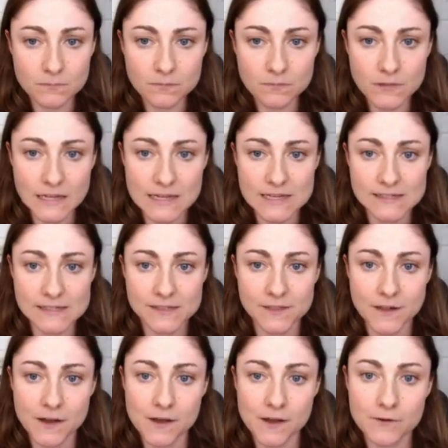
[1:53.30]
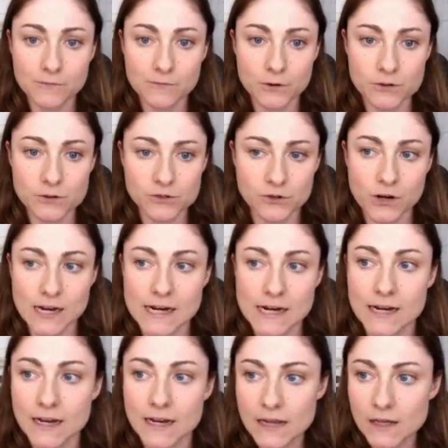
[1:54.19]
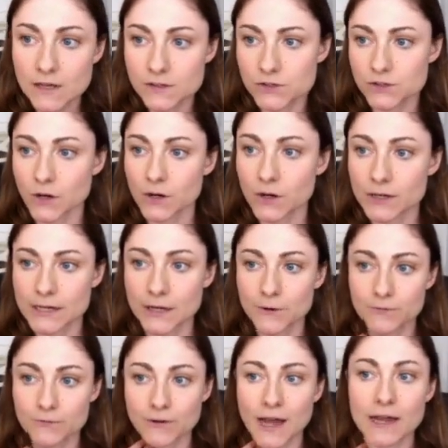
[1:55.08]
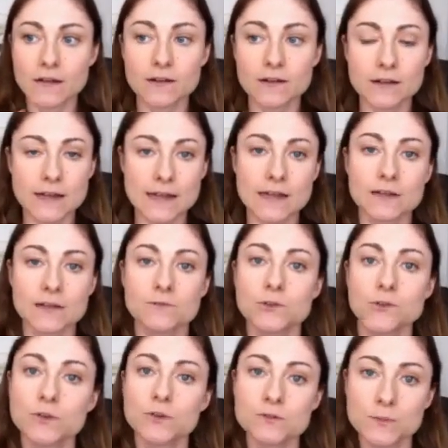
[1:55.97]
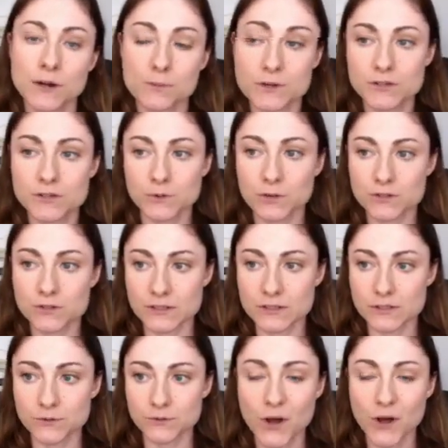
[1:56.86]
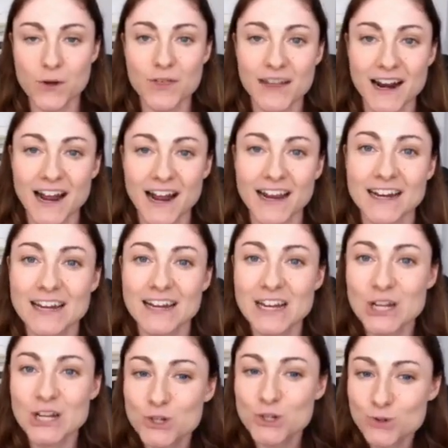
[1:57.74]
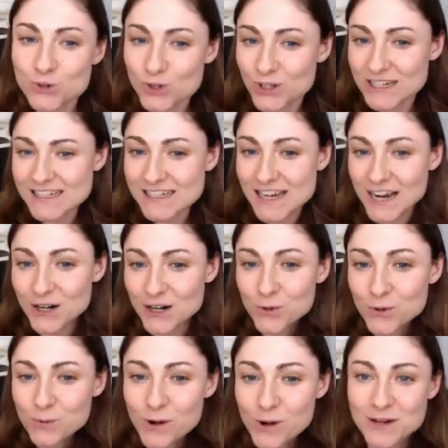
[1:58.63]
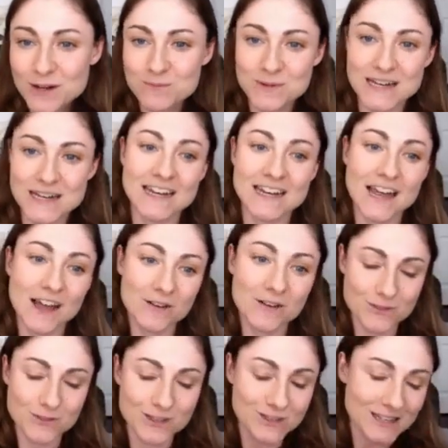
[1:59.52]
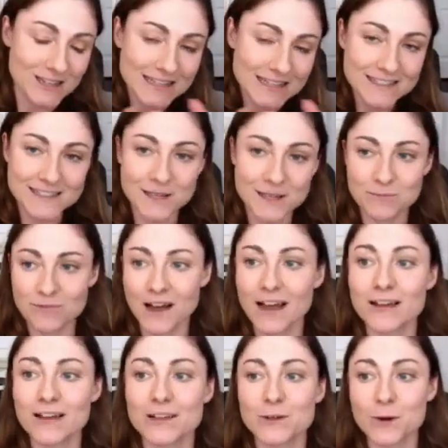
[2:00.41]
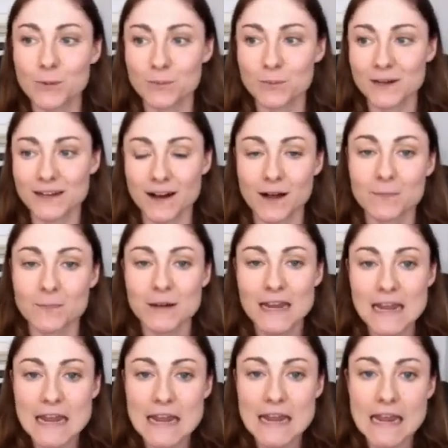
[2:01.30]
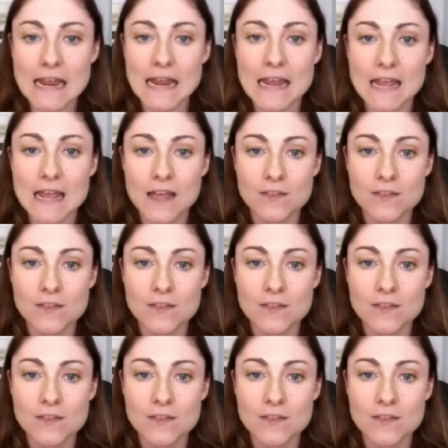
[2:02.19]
is the first grade Start Here file. And if you use my resources, you know that I usually title one PDF. It's like a zip file, you open it up, and